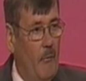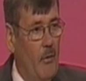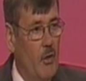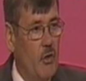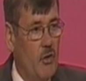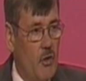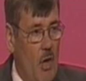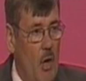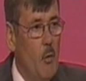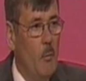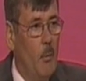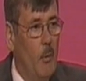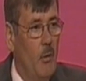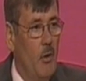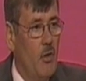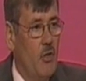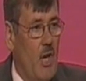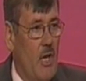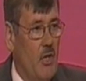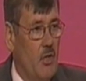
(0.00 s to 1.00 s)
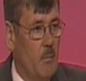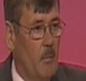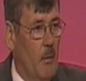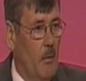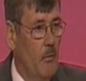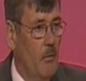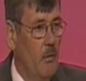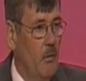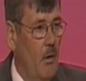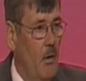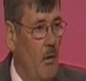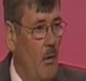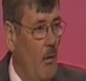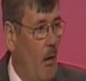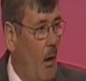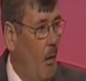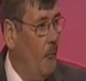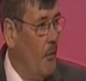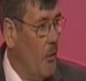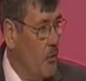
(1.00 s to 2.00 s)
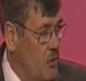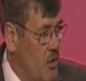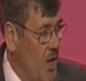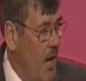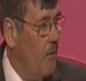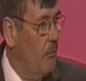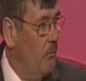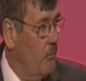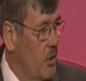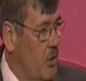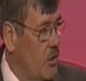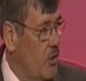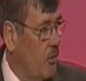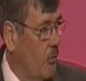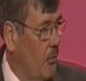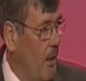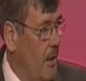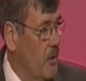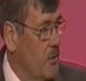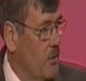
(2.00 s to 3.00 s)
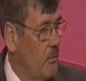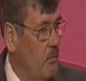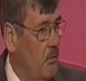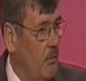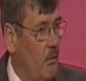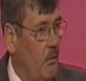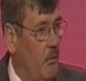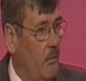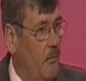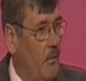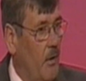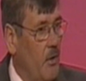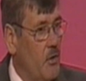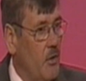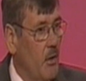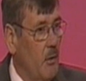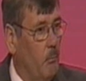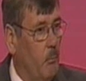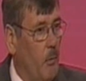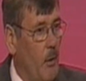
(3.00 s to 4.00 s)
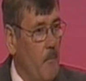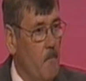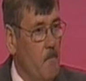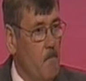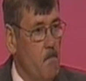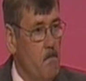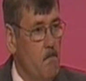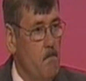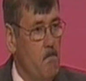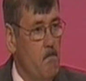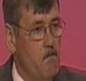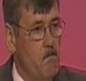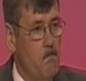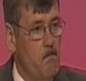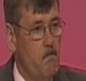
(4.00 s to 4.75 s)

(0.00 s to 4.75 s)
of a sober assessment of the terrorist threat facing Britain.